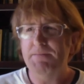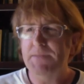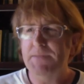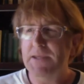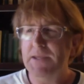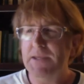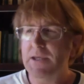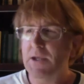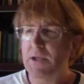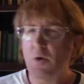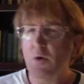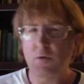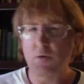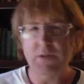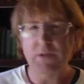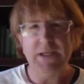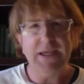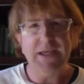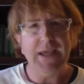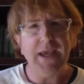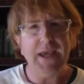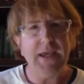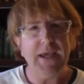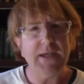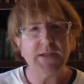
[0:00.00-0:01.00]

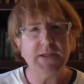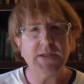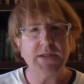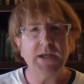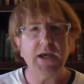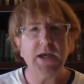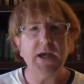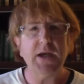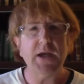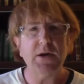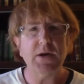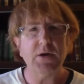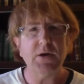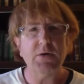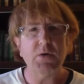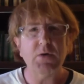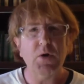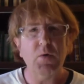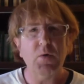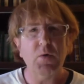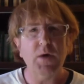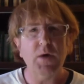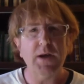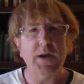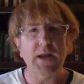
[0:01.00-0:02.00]
liaison
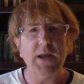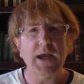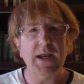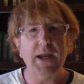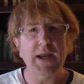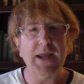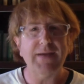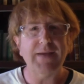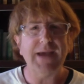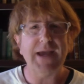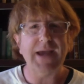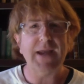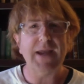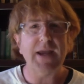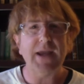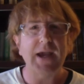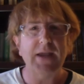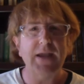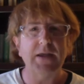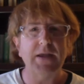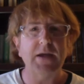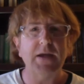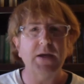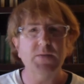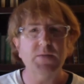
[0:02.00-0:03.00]
or whatnot? I got a guy
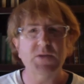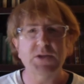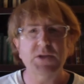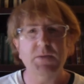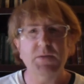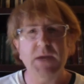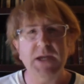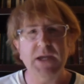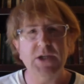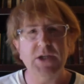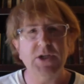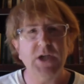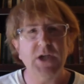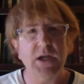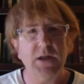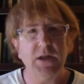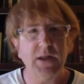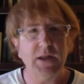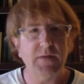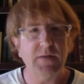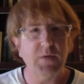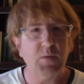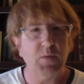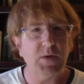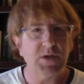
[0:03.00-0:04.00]
that comes to my
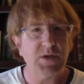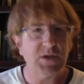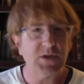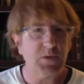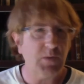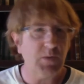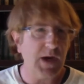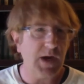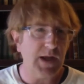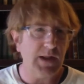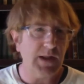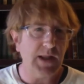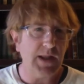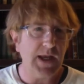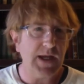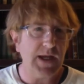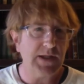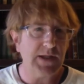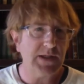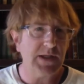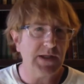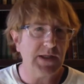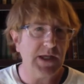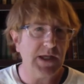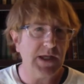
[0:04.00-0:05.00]
channel every once in a while,
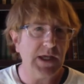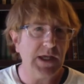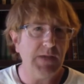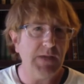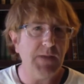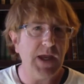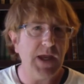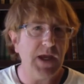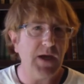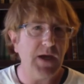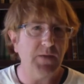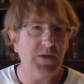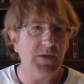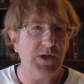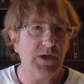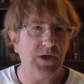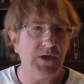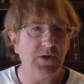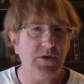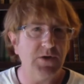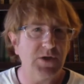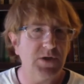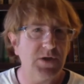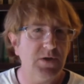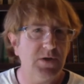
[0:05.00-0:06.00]
Lance. I think he may come to
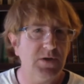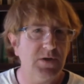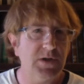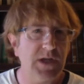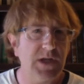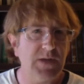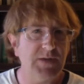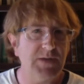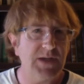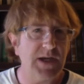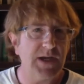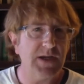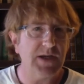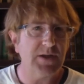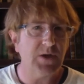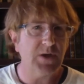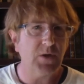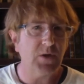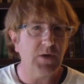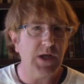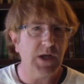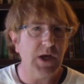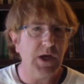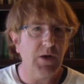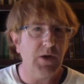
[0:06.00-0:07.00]
yours too. His name's
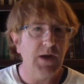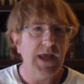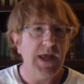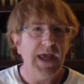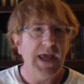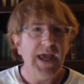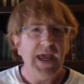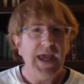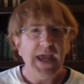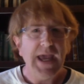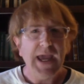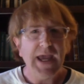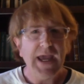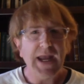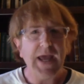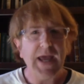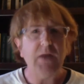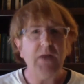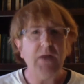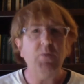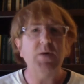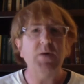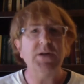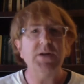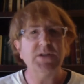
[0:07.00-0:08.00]
Antonio. And I
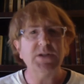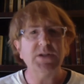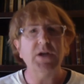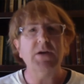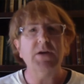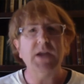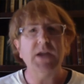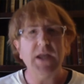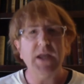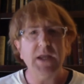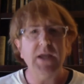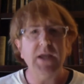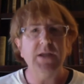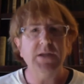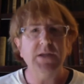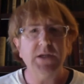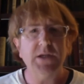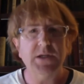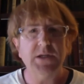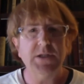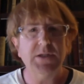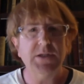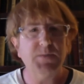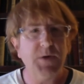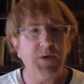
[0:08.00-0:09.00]
don't want to start getting into
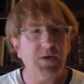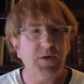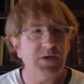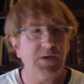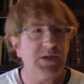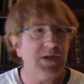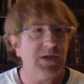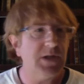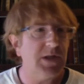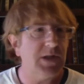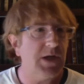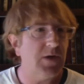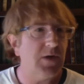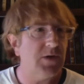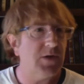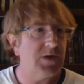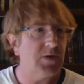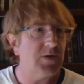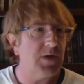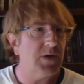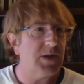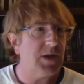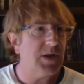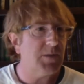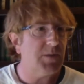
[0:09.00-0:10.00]
conspiracy theories
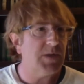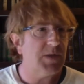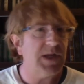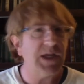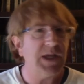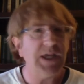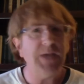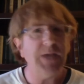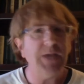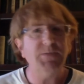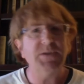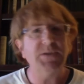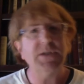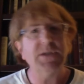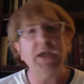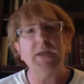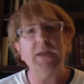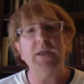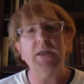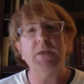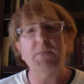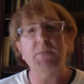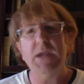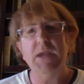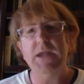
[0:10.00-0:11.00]
or anything, but he keeps
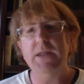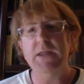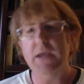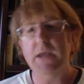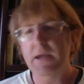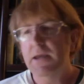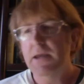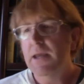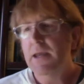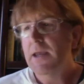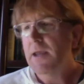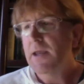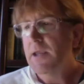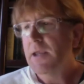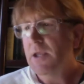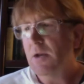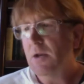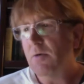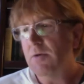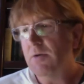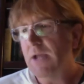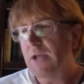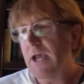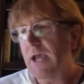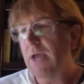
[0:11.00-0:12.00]
telling me that,
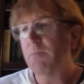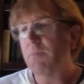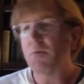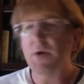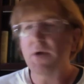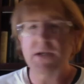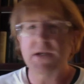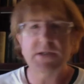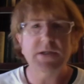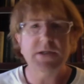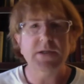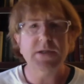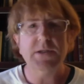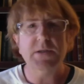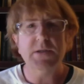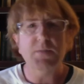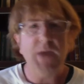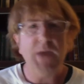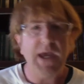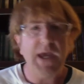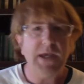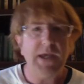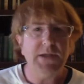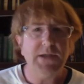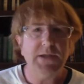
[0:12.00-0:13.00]
Don Preston's a
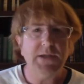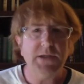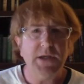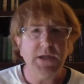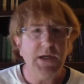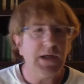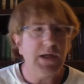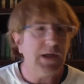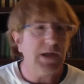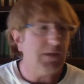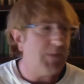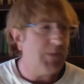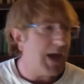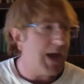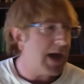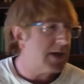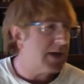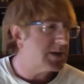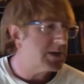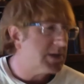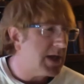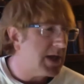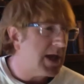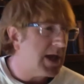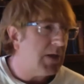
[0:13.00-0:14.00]
Mason and
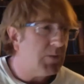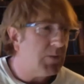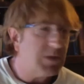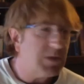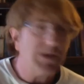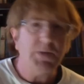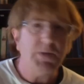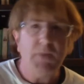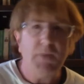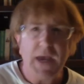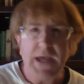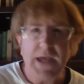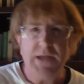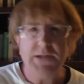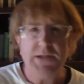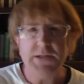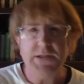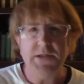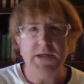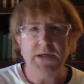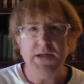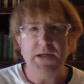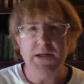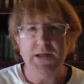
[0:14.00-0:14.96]
Max King was a Mason.